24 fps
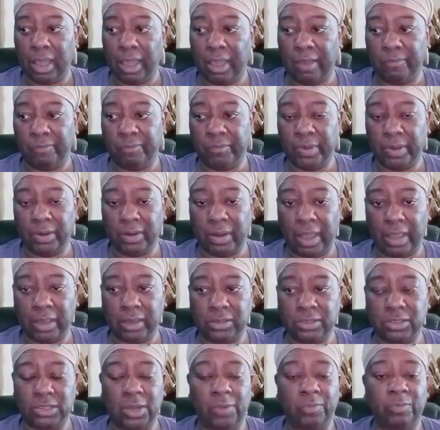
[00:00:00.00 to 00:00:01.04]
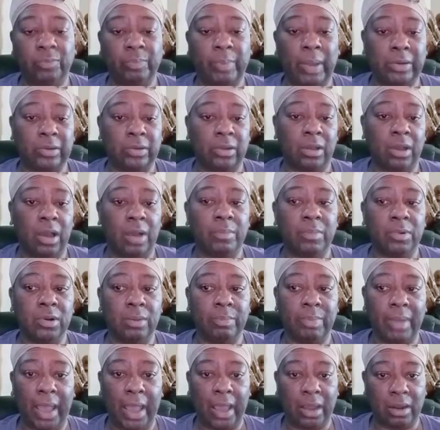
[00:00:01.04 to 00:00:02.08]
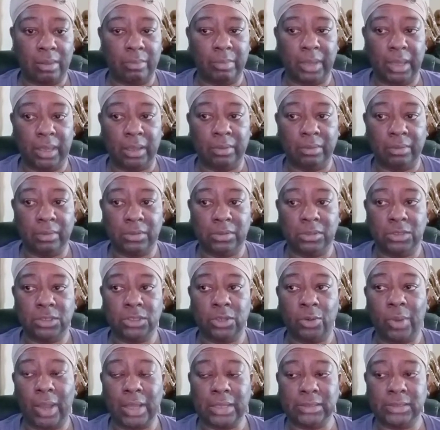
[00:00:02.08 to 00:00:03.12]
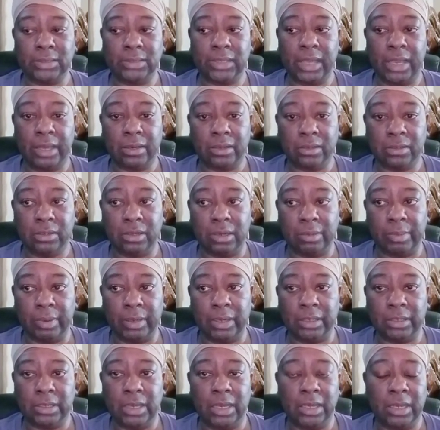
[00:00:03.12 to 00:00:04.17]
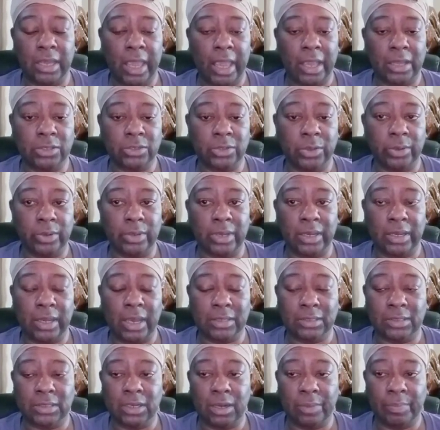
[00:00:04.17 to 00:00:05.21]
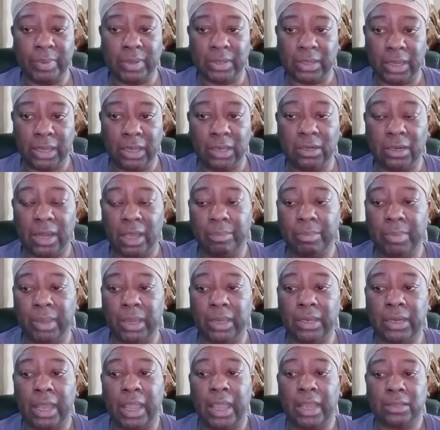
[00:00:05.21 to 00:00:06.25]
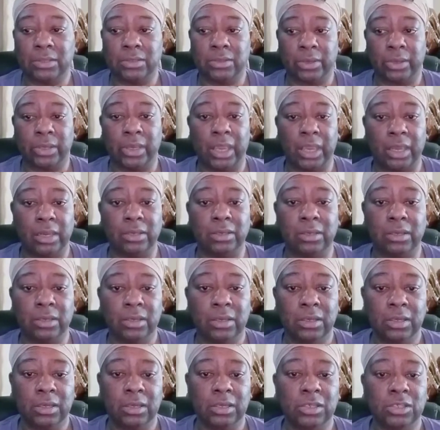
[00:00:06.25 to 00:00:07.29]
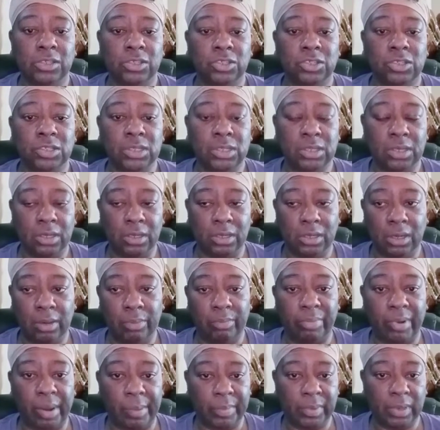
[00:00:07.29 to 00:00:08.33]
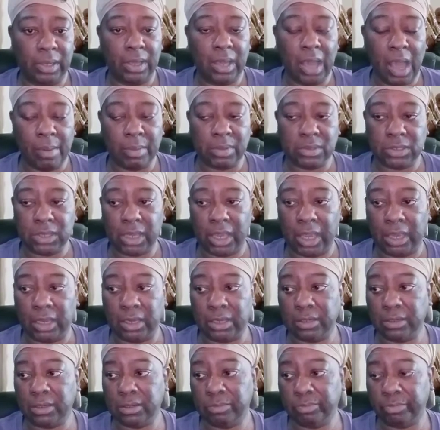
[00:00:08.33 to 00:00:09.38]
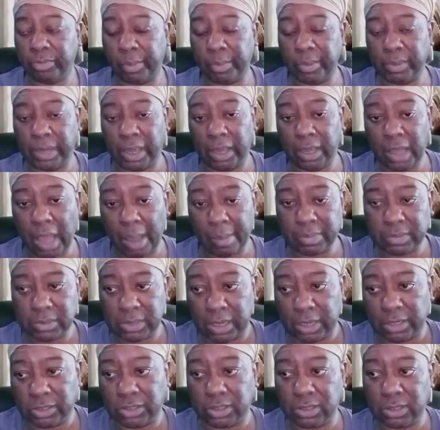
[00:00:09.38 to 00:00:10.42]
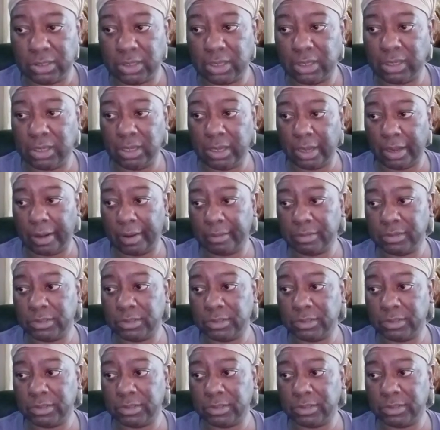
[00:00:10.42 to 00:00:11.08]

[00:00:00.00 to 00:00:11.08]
I felt like something about to come up out of me. So I sat up and I asked her, and I sat up at the end of their bed and I asked her, can she bring me the garbage can? Bring me the garbage can. She said, yeah.